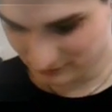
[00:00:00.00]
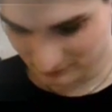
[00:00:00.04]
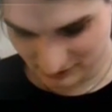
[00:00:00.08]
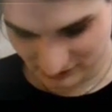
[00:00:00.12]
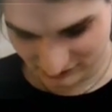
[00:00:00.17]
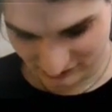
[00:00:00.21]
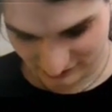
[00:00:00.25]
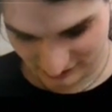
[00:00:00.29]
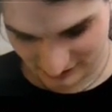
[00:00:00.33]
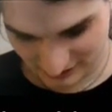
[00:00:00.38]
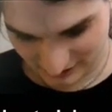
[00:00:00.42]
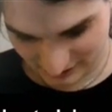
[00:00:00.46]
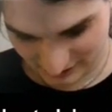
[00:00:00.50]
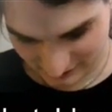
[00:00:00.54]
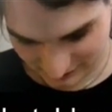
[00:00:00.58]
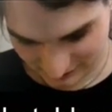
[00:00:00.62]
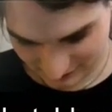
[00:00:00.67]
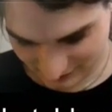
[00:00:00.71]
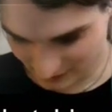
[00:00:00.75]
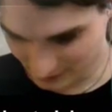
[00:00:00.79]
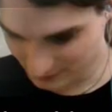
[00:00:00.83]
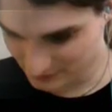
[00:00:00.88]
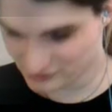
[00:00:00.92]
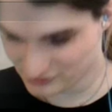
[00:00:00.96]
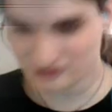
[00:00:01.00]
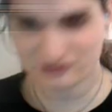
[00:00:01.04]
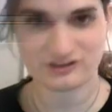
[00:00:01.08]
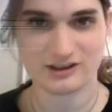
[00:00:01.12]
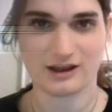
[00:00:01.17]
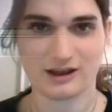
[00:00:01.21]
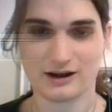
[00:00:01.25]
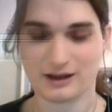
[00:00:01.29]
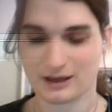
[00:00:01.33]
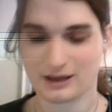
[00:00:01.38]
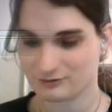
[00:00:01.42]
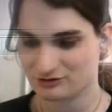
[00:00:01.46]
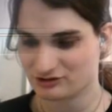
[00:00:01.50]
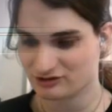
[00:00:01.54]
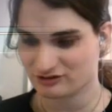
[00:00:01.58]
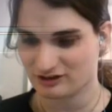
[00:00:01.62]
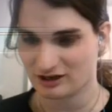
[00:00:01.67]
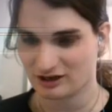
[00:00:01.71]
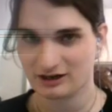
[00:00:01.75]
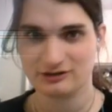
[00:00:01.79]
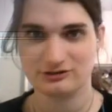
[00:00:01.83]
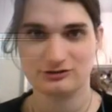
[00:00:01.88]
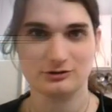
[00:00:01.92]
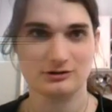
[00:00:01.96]
me see. I was just
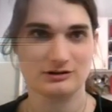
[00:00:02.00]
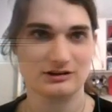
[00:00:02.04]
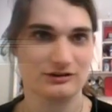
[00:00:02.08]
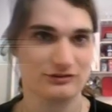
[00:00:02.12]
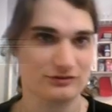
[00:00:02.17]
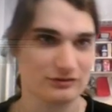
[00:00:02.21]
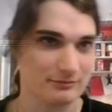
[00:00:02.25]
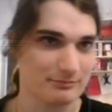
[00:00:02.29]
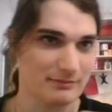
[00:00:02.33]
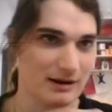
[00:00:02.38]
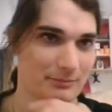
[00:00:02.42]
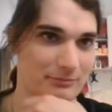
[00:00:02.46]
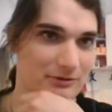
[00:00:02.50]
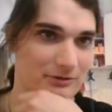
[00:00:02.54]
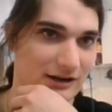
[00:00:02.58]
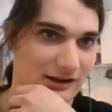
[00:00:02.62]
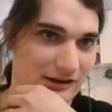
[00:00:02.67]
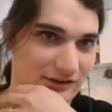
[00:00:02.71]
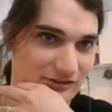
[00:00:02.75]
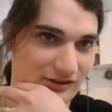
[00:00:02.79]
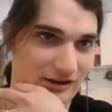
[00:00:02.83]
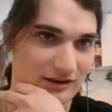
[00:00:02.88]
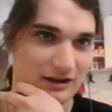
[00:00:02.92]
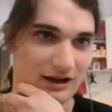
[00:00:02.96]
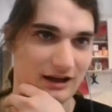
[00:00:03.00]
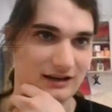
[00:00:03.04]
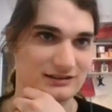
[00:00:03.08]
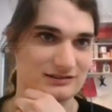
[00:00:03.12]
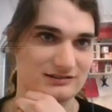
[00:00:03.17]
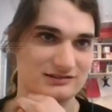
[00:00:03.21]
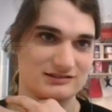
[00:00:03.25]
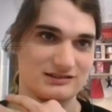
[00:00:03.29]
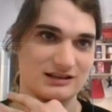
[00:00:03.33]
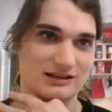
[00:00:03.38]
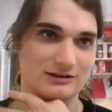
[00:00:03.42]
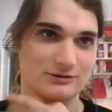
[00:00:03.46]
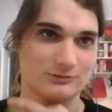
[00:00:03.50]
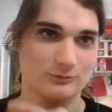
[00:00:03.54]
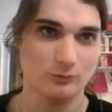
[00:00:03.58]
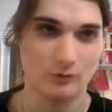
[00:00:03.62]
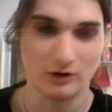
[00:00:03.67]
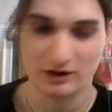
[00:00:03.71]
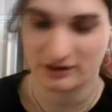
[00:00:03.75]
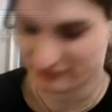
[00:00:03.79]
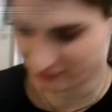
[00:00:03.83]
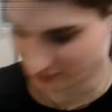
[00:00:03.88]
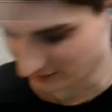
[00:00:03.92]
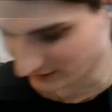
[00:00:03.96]
kind of doing this from memory because I didn't
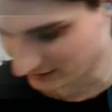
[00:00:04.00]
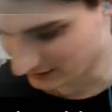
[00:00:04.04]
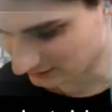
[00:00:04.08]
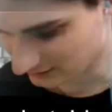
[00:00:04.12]
want to like